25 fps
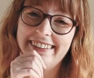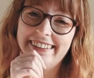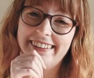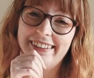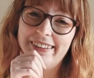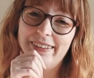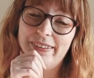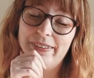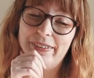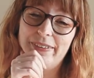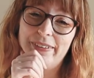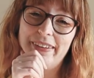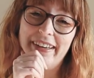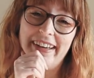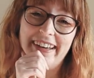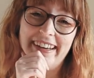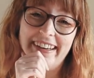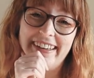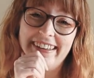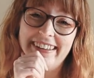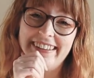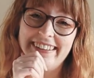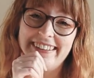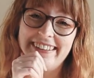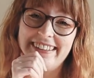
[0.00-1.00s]
So yeah,
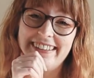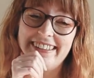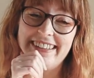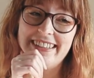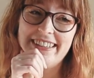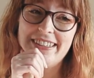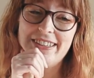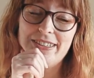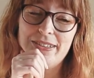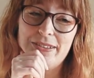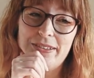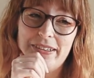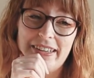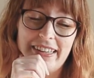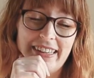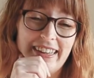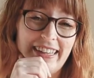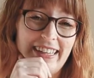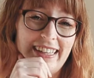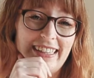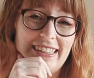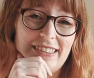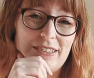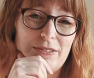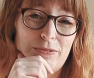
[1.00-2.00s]
it's an issue that I
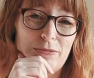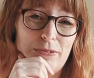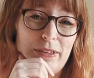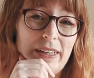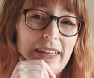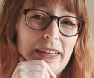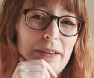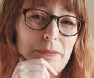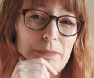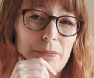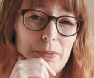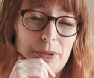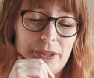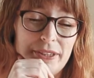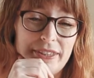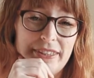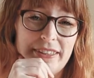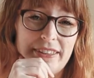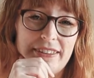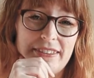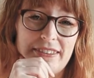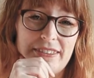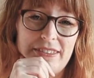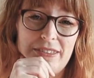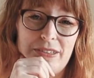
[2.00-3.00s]
think is really
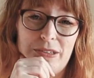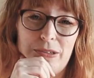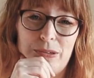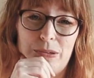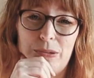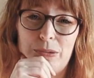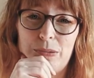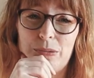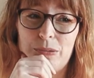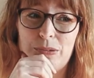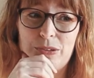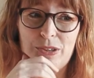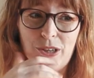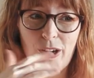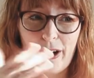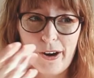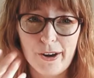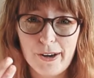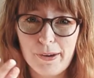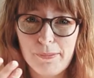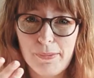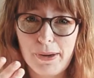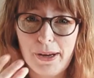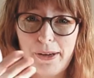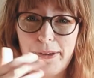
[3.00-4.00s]
important to
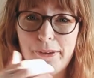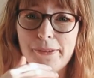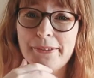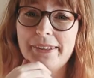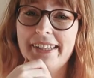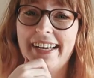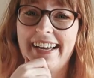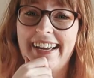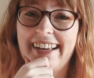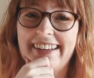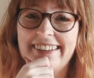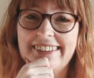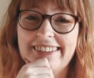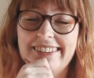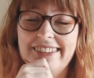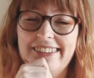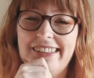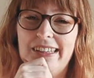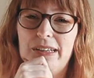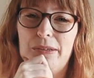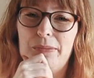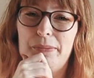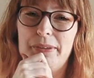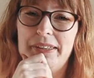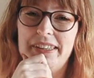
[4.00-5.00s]
talk about and to
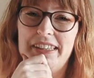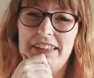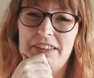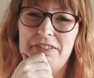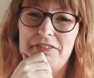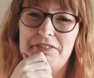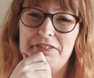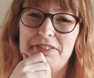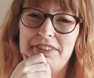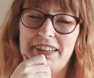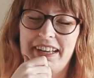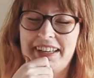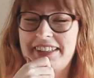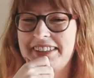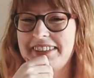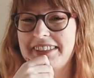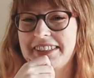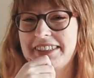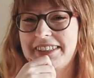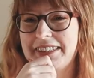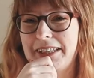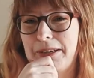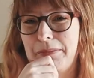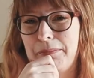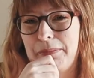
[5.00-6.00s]
deal with if that's
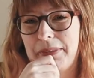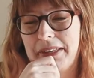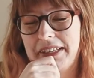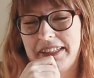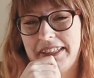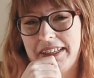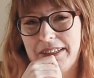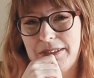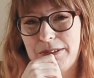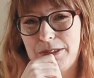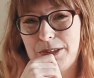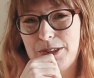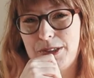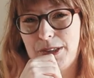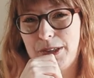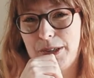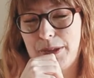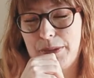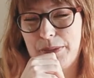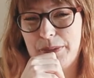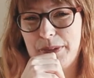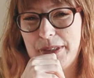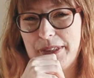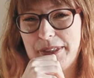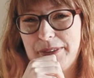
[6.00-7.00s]
something that you
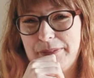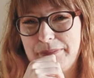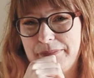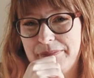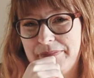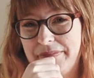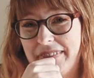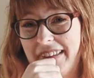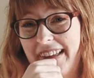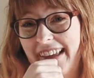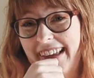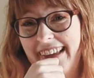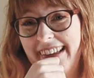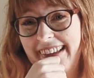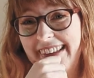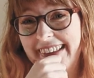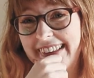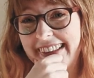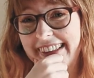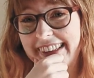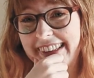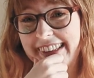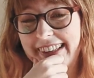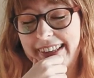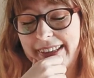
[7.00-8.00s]
struggle with.
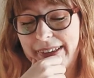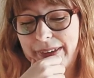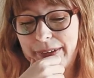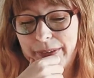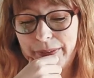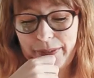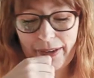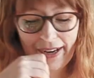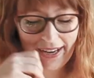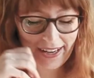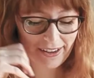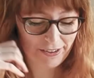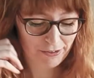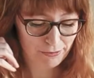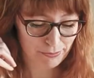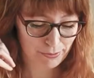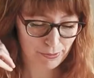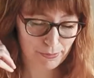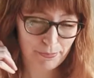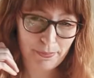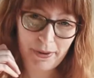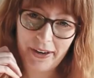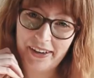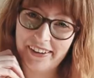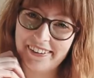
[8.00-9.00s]
So I have
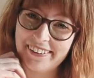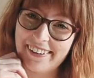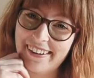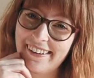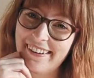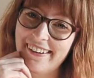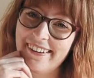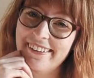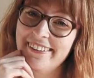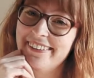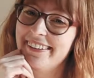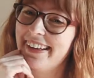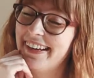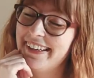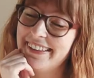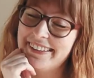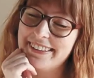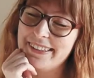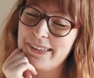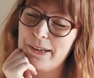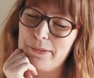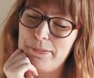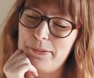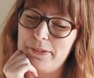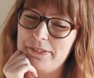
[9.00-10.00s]
prepared a nice
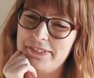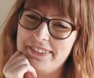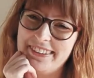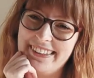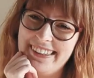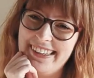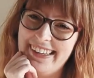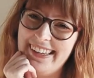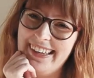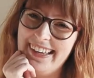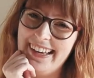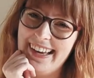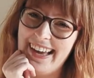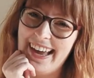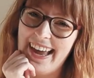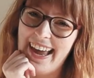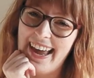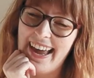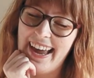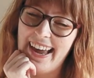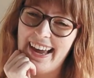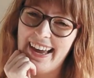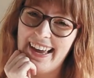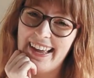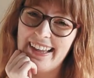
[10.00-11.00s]
cup of tea,
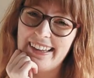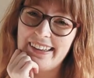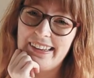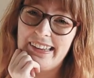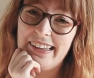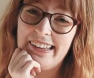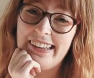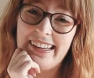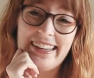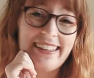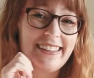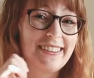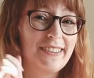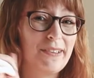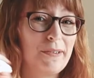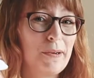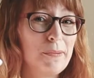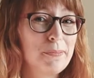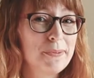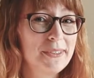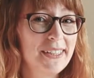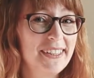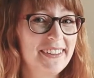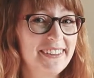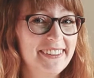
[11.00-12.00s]
and let's go
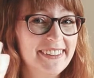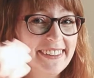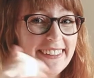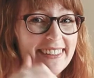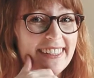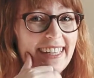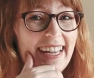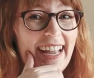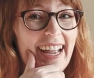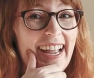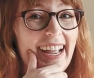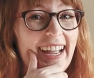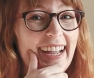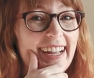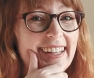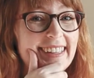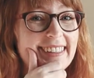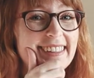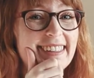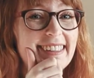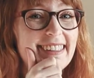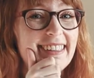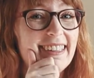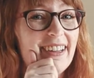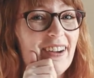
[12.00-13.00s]
upstairs
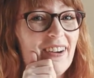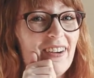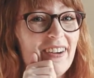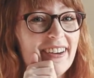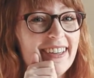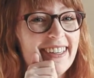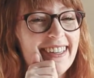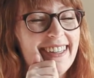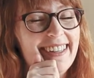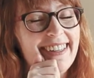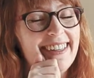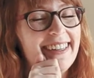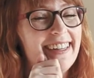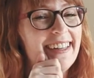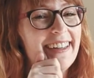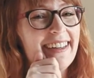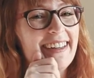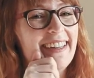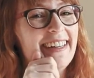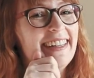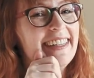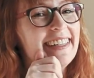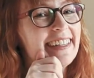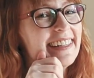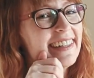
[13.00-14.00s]
and talk in the
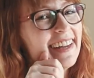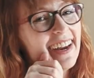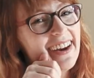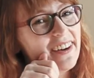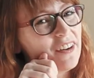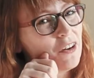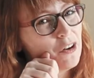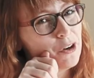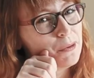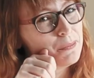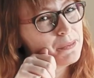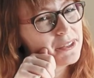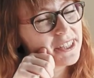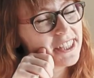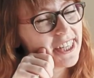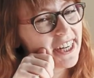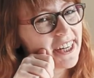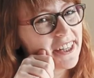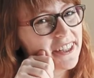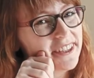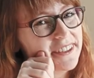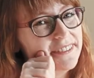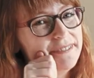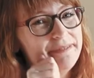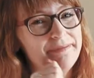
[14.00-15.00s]
little
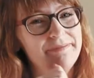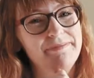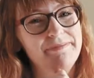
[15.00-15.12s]
armchair.